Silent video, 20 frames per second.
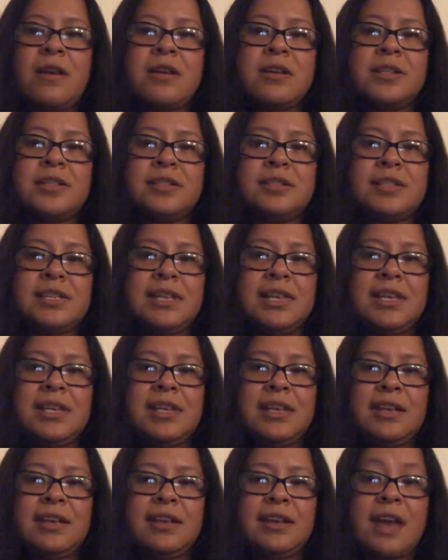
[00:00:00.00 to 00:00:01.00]

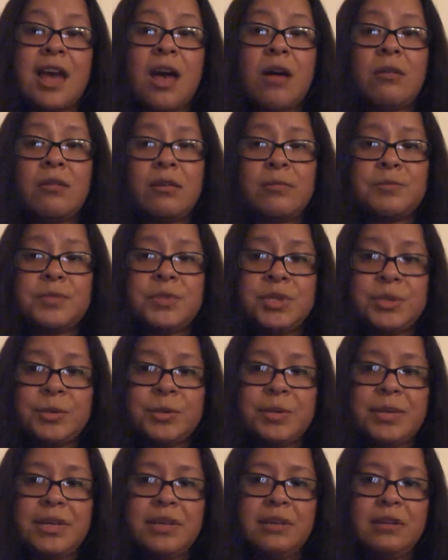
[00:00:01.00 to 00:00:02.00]
see how I'm
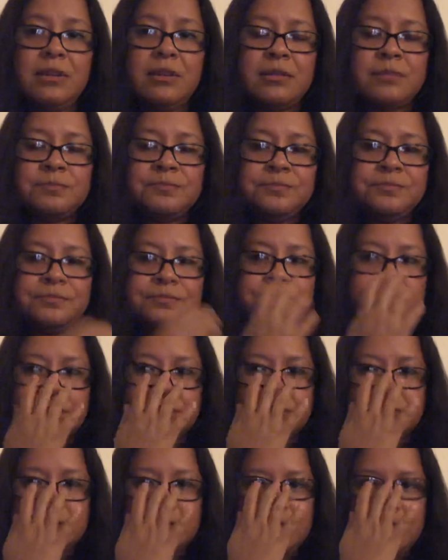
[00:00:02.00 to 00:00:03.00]
doing
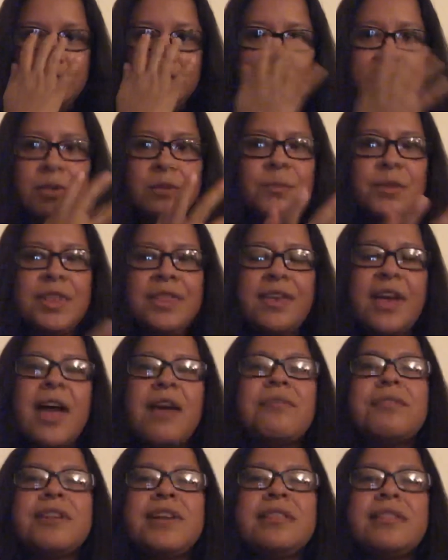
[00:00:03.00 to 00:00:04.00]
with
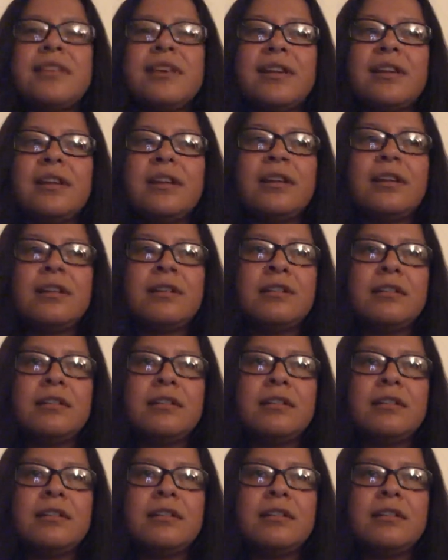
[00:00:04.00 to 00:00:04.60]
everything.